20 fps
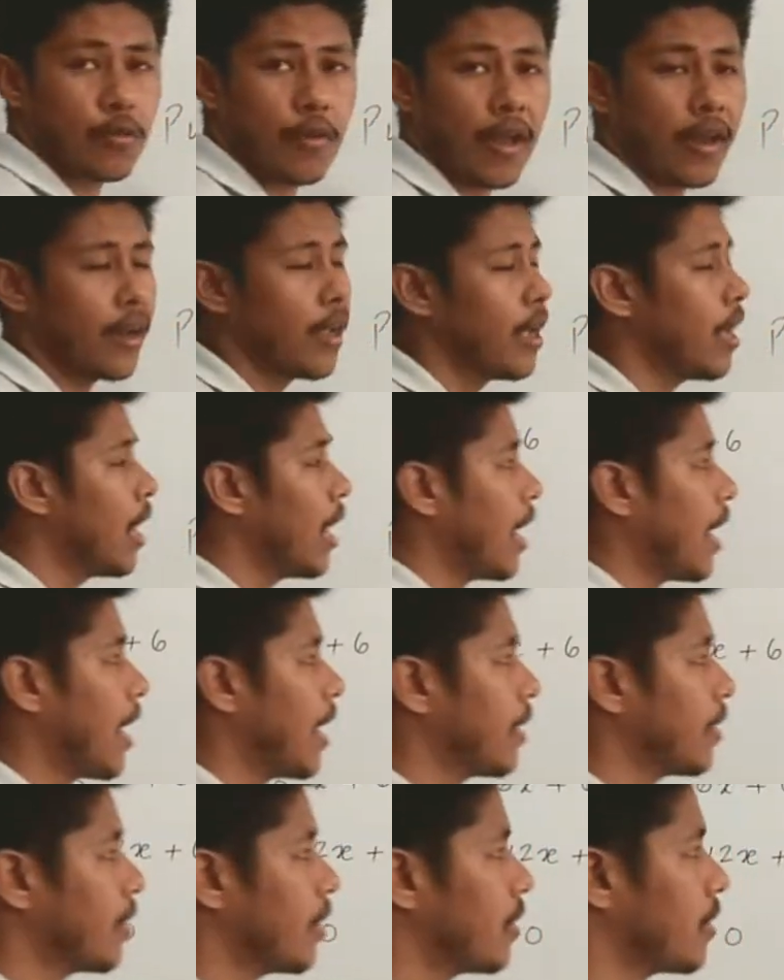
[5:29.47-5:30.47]
1
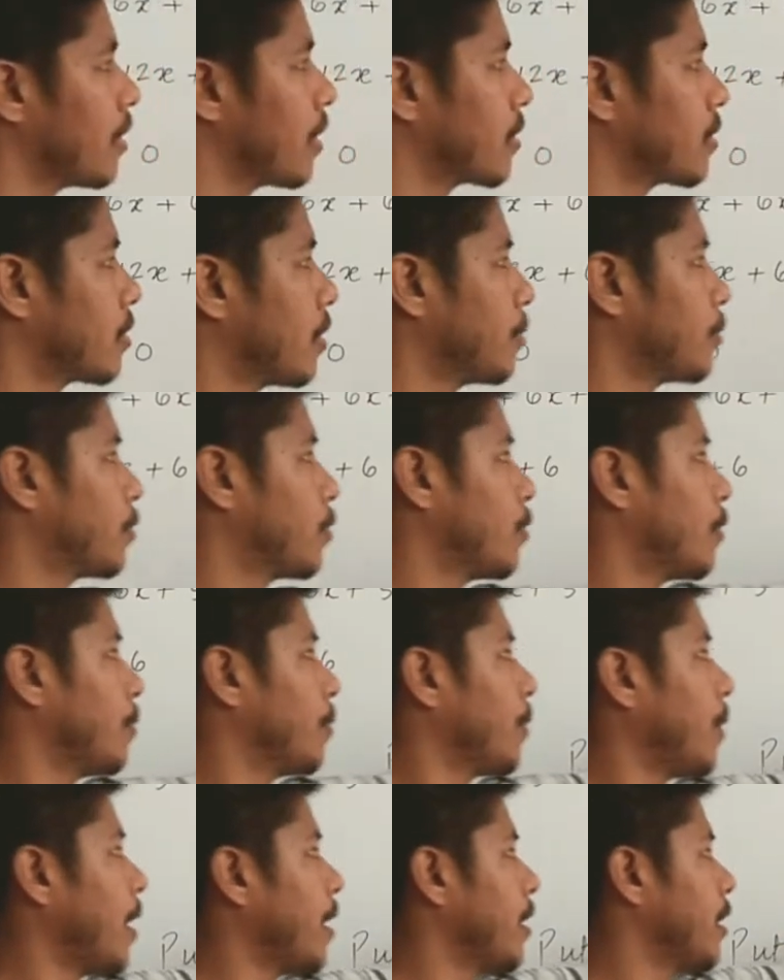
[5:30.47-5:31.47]
and ddx of
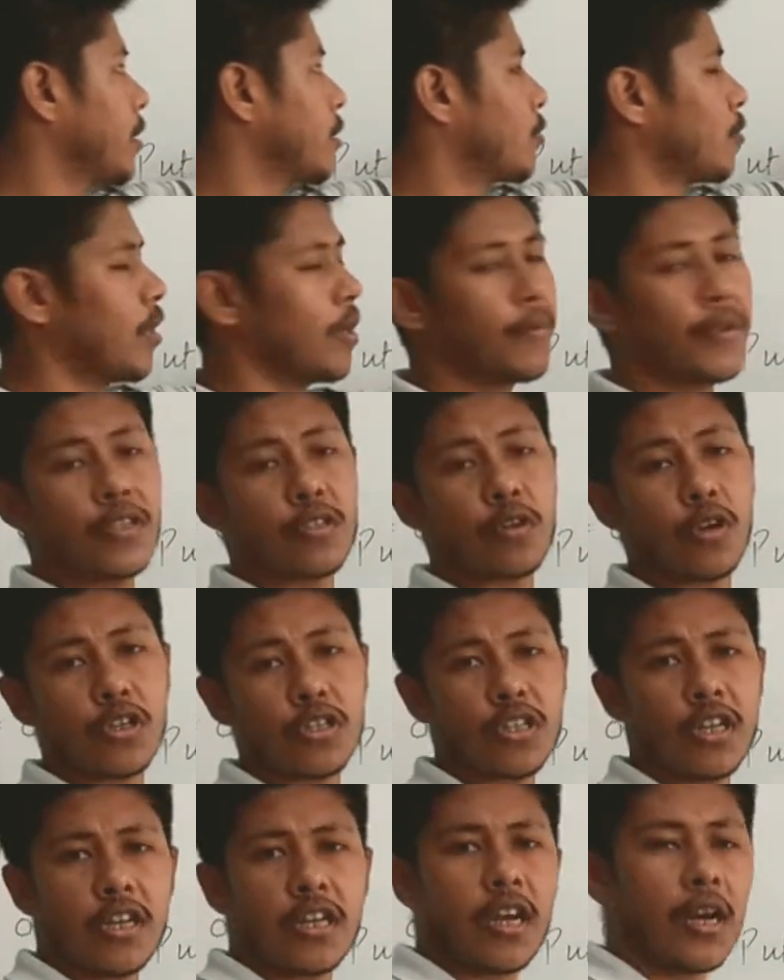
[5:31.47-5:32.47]
minus 12 is
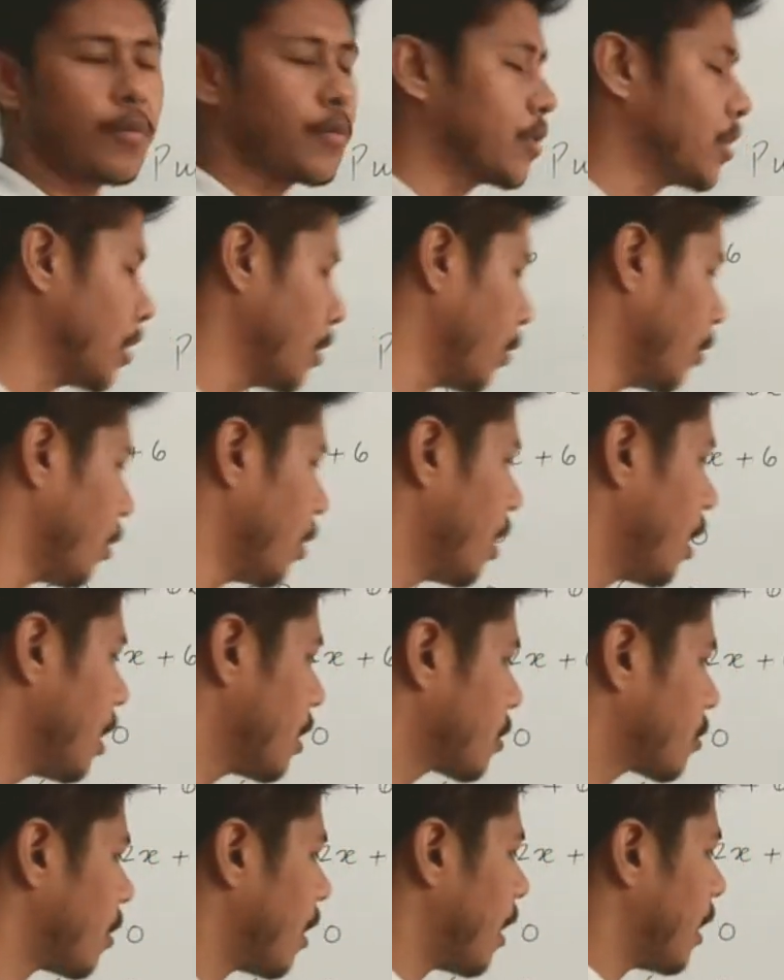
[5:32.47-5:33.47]
constant term 0.
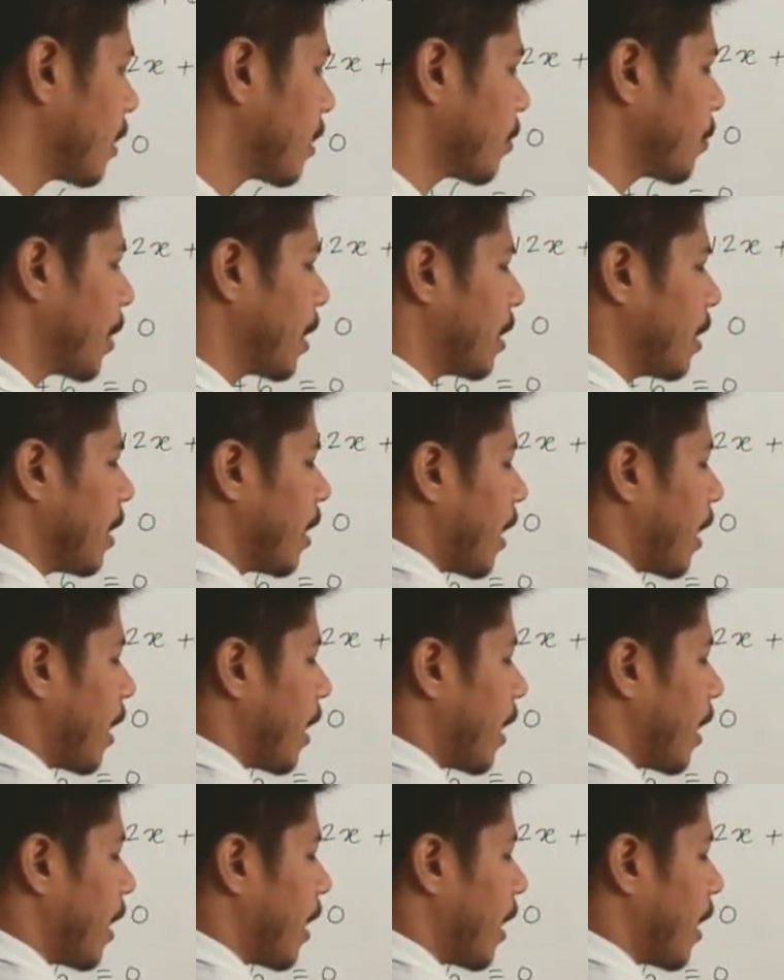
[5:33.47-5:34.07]
So ultimately